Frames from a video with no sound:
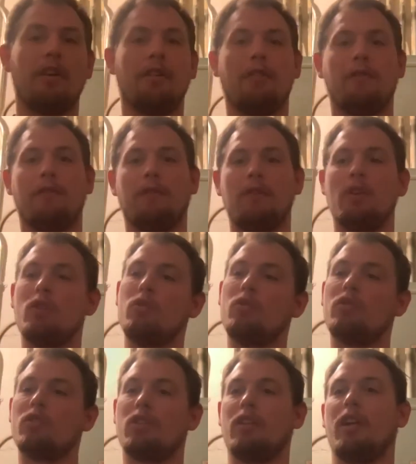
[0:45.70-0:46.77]
few
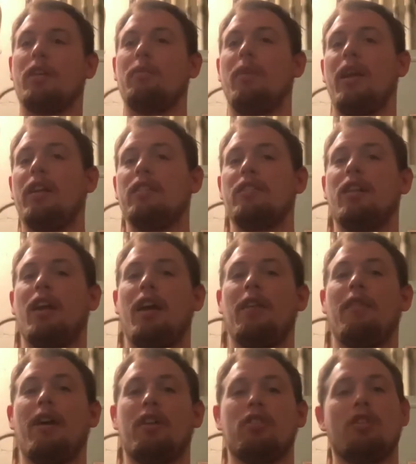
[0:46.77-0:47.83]
select baits that I've
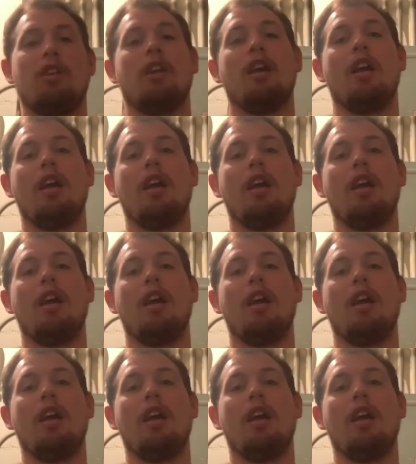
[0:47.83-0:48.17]
actually